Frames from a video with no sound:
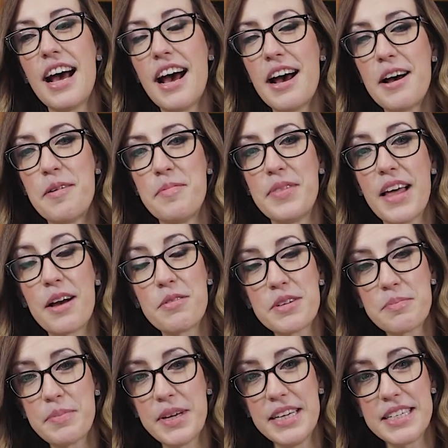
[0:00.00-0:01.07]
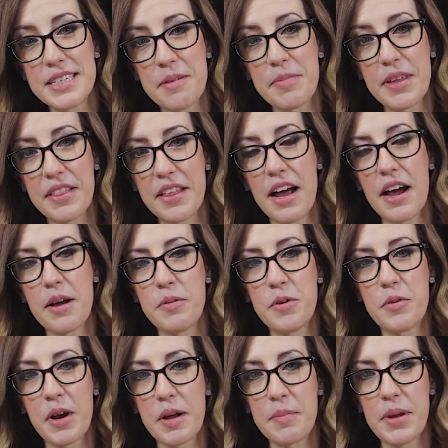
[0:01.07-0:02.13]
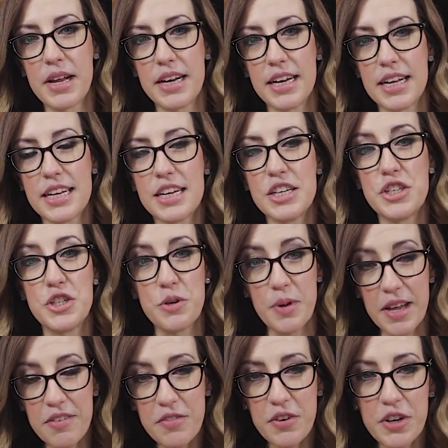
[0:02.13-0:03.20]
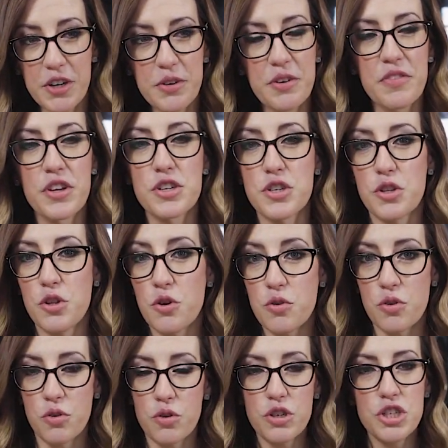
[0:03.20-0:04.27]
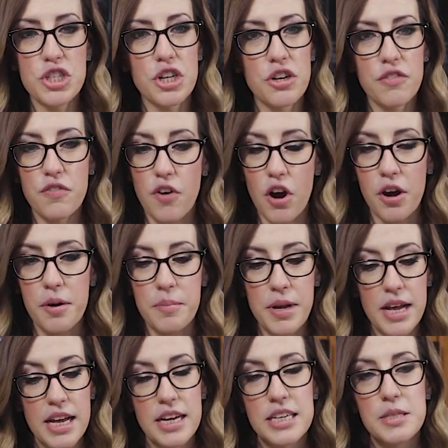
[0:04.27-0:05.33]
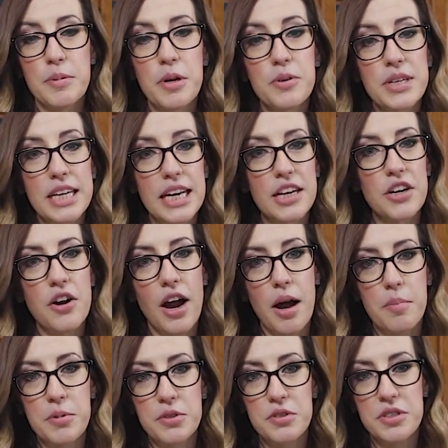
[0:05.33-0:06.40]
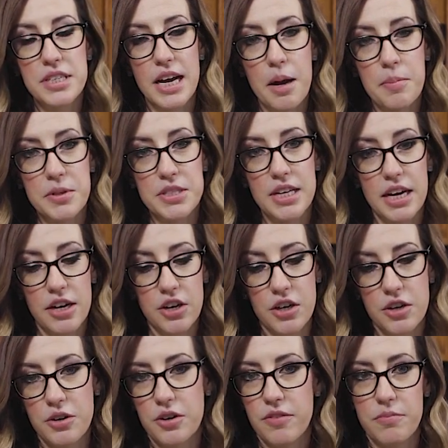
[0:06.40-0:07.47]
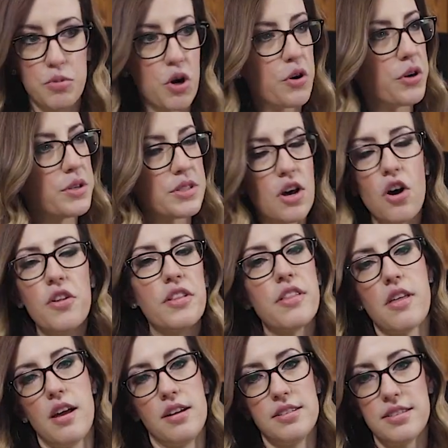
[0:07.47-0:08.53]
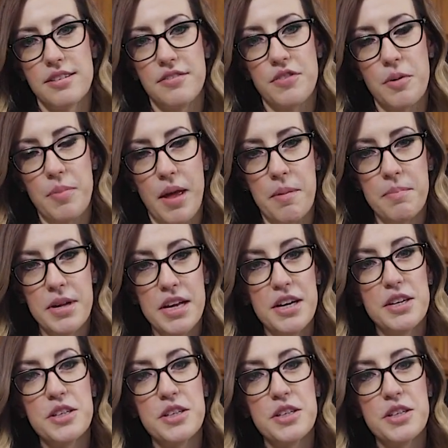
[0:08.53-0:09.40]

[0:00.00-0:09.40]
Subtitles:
That would be something that I would recommend doing for you if there's a local orchard farm, to be able to get your apples and apple cider produce, all the things from them,